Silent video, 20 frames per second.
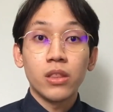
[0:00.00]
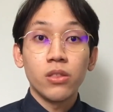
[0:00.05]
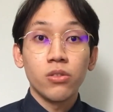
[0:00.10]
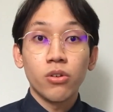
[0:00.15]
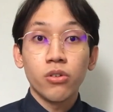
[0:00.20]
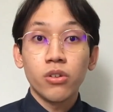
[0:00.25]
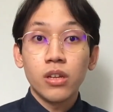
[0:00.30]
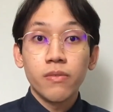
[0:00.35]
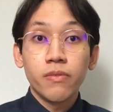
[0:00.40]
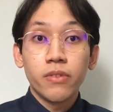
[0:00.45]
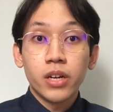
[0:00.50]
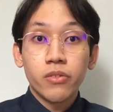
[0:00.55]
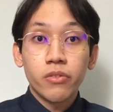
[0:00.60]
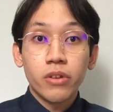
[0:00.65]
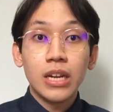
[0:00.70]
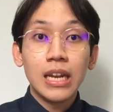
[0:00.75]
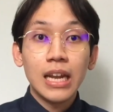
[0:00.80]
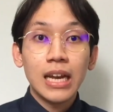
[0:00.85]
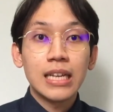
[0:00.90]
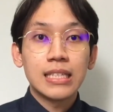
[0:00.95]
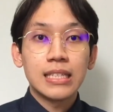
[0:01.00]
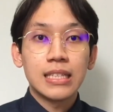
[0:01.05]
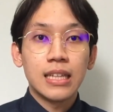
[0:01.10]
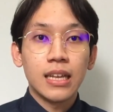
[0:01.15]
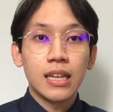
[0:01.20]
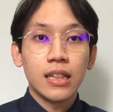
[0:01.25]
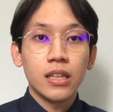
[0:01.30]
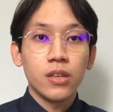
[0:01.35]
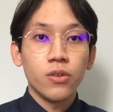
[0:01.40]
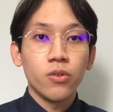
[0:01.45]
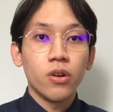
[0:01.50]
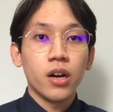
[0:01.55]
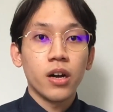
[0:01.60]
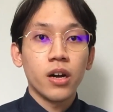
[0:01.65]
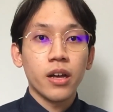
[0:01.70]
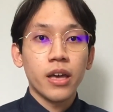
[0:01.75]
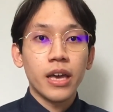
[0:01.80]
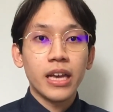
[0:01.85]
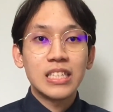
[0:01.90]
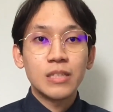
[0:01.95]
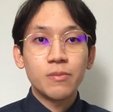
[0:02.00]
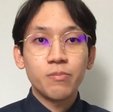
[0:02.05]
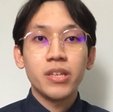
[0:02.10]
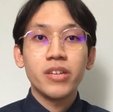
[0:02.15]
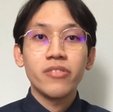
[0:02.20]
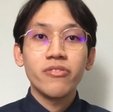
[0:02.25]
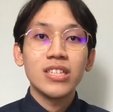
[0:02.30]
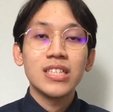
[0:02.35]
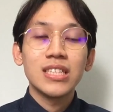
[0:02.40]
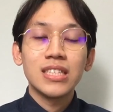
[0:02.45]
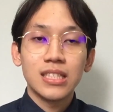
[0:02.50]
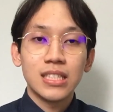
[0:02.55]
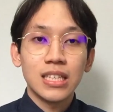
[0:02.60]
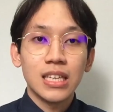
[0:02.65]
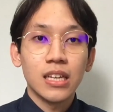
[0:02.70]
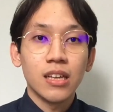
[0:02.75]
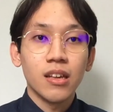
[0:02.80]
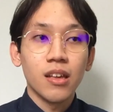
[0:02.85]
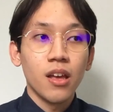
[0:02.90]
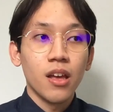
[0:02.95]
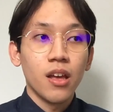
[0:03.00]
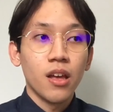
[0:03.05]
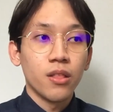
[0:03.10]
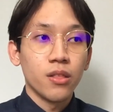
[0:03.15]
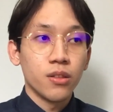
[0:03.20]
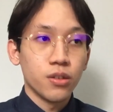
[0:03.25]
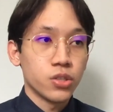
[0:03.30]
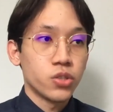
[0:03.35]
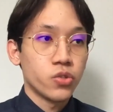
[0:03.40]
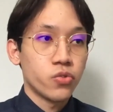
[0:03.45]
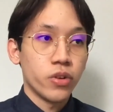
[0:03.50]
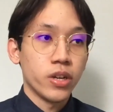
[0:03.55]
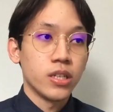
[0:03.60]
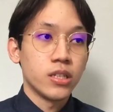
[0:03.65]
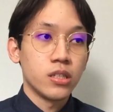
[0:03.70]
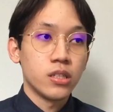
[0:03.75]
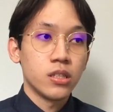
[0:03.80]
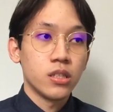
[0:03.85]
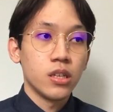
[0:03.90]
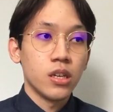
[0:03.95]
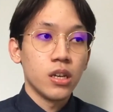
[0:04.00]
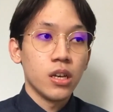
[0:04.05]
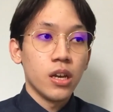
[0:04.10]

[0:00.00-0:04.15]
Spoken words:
don't even realize that you are experiencing the stress.